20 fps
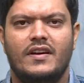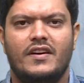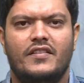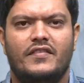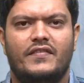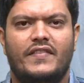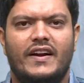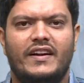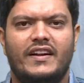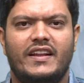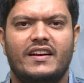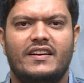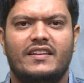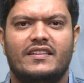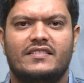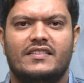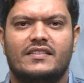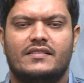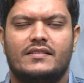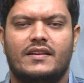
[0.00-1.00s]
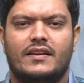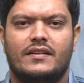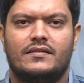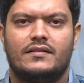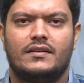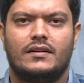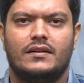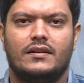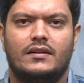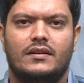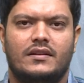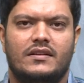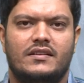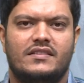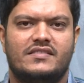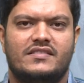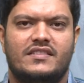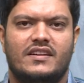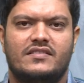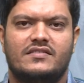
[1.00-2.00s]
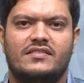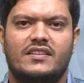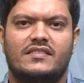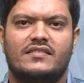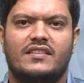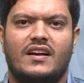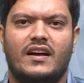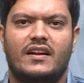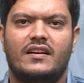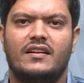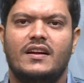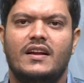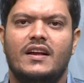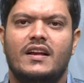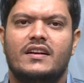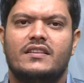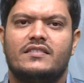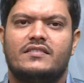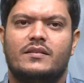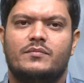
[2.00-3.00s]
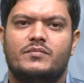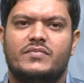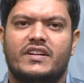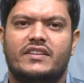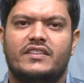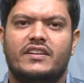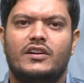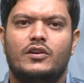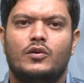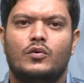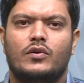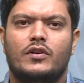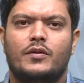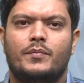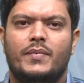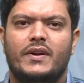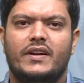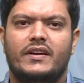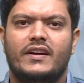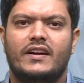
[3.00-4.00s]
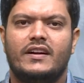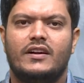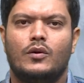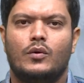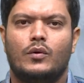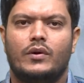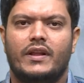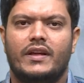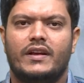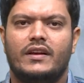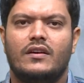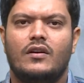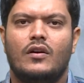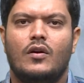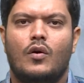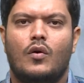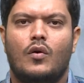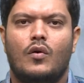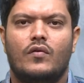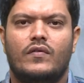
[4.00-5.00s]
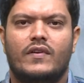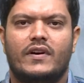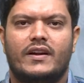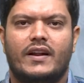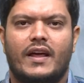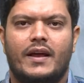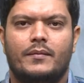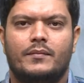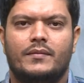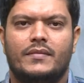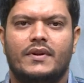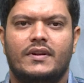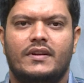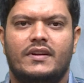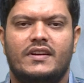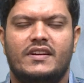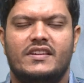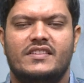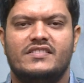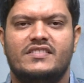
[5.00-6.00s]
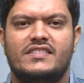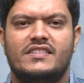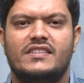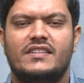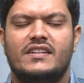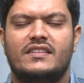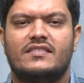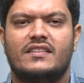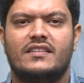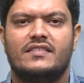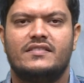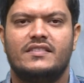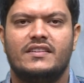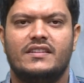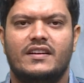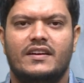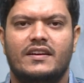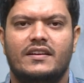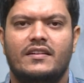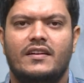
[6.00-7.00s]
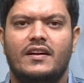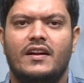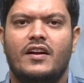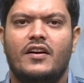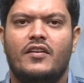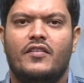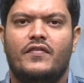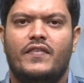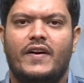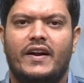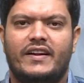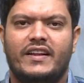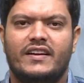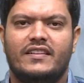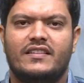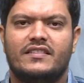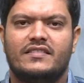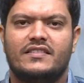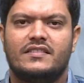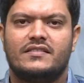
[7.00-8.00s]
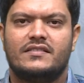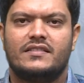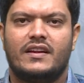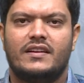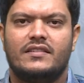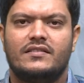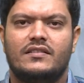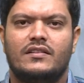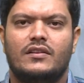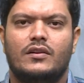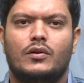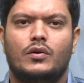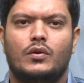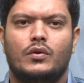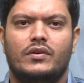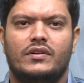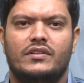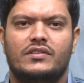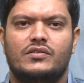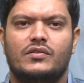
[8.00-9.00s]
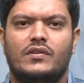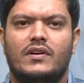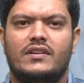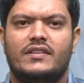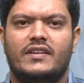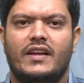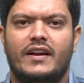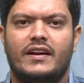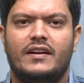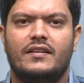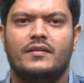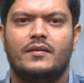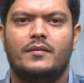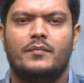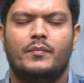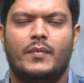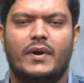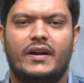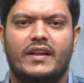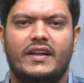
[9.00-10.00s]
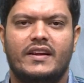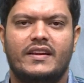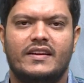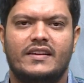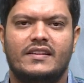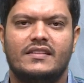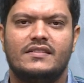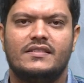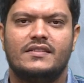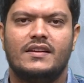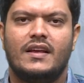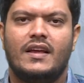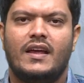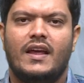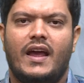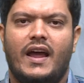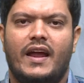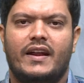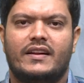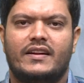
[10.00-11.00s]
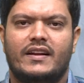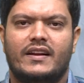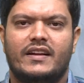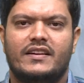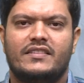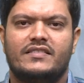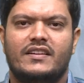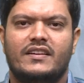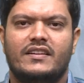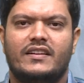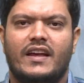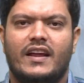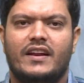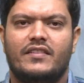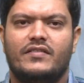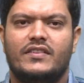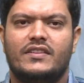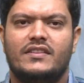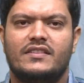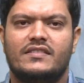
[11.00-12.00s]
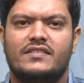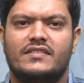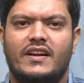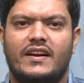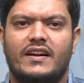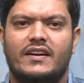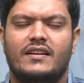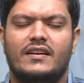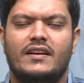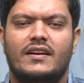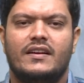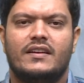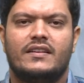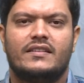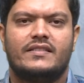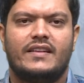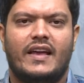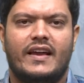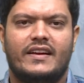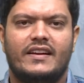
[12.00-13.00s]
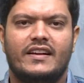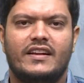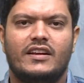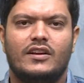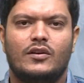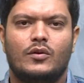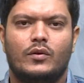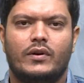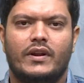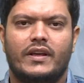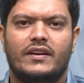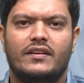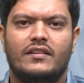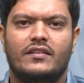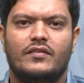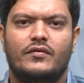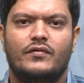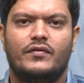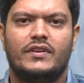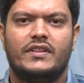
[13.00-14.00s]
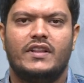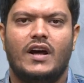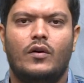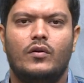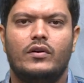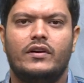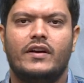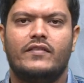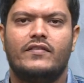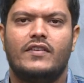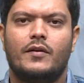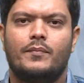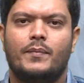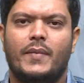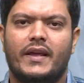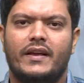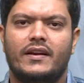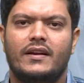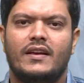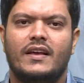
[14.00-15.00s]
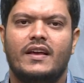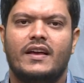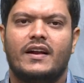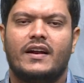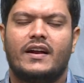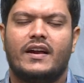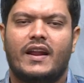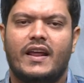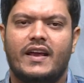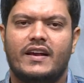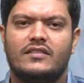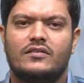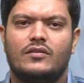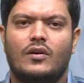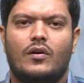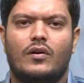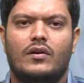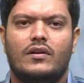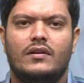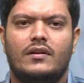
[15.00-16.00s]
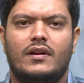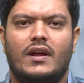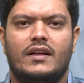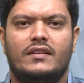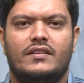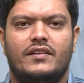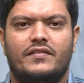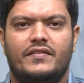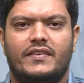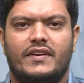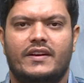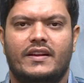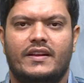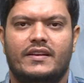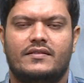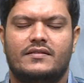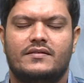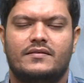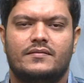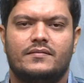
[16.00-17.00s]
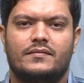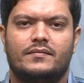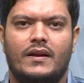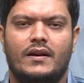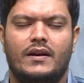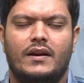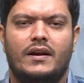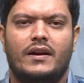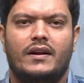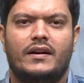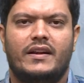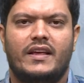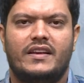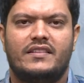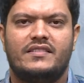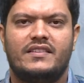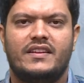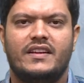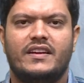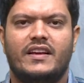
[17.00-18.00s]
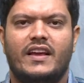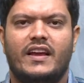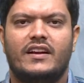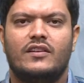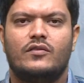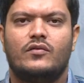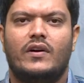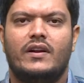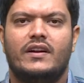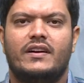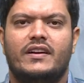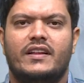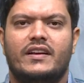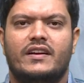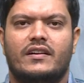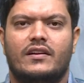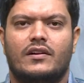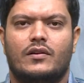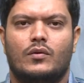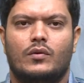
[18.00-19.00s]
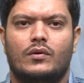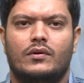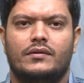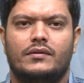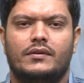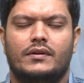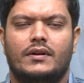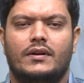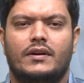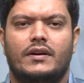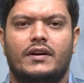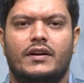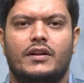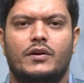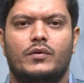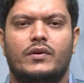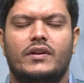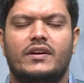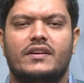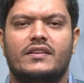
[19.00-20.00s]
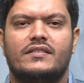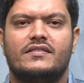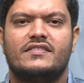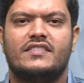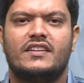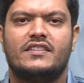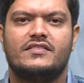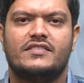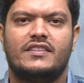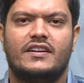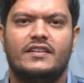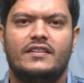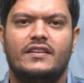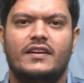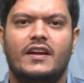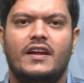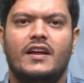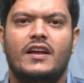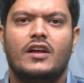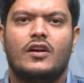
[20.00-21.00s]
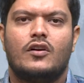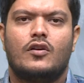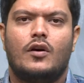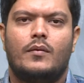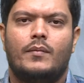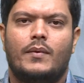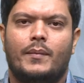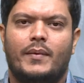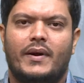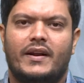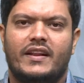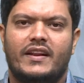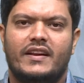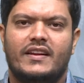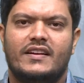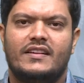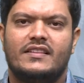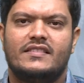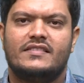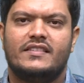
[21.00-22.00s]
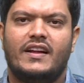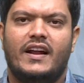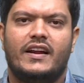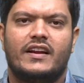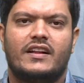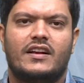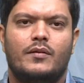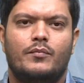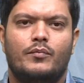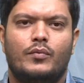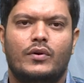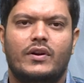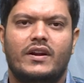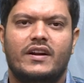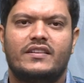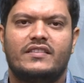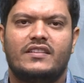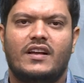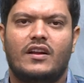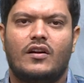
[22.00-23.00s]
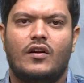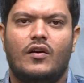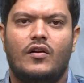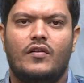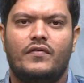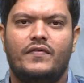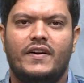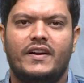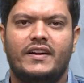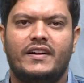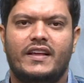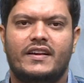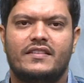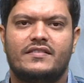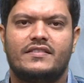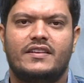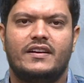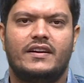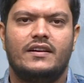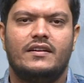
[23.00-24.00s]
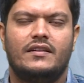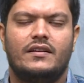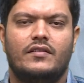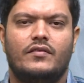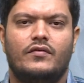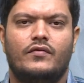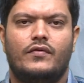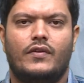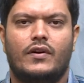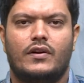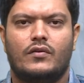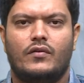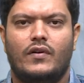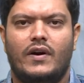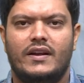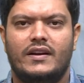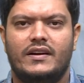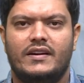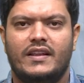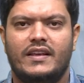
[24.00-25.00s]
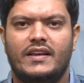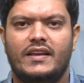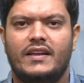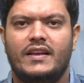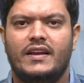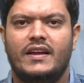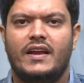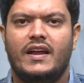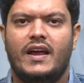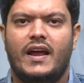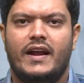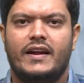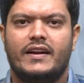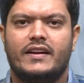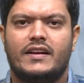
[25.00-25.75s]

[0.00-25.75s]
Fatigue resistance. Structures are subjected to repeated loading over time. Engineers consider fatigue resistance to ensure that materials and connection can withstand cyclic loading without developing cracks or other weakness. Testing and quality control. During construction, materials and components are often tested for quality and